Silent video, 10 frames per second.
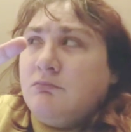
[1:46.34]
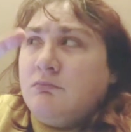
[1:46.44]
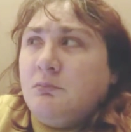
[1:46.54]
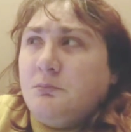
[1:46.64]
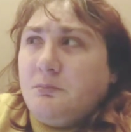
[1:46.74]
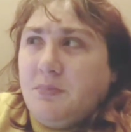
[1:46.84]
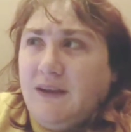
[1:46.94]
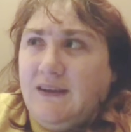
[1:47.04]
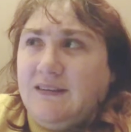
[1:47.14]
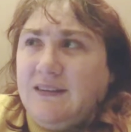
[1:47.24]

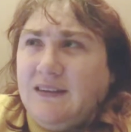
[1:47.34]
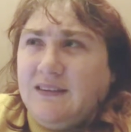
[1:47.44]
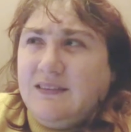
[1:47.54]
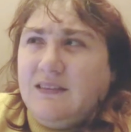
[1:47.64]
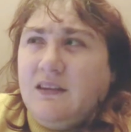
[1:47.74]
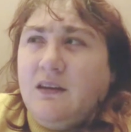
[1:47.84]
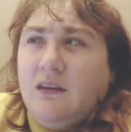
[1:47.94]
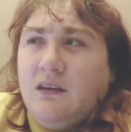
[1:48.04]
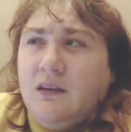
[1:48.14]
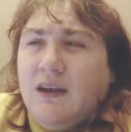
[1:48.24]
pieces.
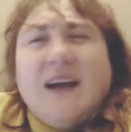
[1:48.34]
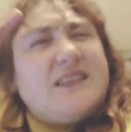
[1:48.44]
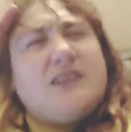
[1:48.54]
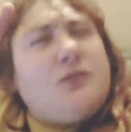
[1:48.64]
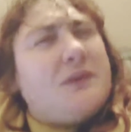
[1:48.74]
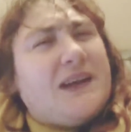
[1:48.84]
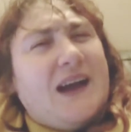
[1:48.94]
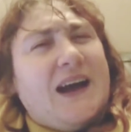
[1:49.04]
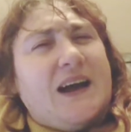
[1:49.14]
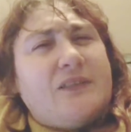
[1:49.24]
Actually, two and a
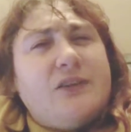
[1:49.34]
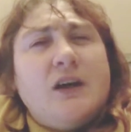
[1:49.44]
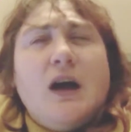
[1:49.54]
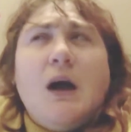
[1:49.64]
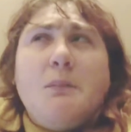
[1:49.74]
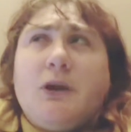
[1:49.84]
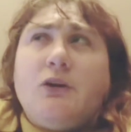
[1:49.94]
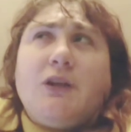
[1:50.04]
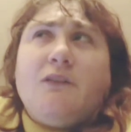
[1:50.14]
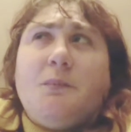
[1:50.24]
half. Because one
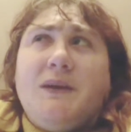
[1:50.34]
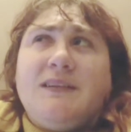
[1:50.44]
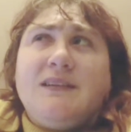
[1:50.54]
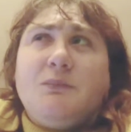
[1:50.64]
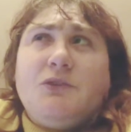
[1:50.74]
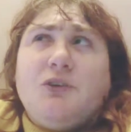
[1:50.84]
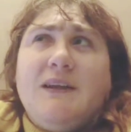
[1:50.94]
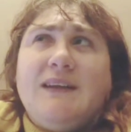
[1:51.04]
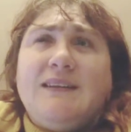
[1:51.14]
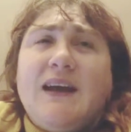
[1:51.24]
of the pieces I'm doing is
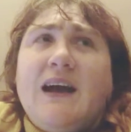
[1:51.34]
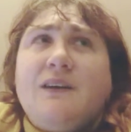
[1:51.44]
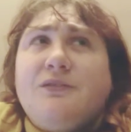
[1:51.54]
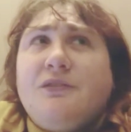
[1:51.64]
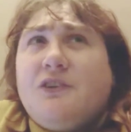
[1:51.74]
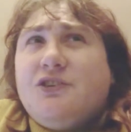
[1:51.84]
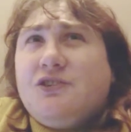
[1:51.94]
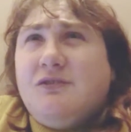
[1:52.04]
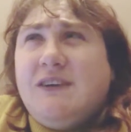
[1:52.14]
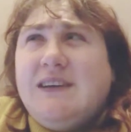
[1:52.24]
half
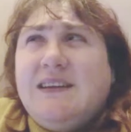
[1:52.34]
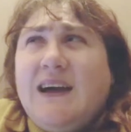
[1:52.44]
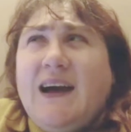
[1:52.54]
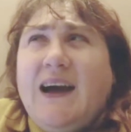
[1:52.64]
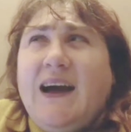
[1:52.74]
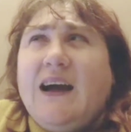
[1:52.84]
screen, half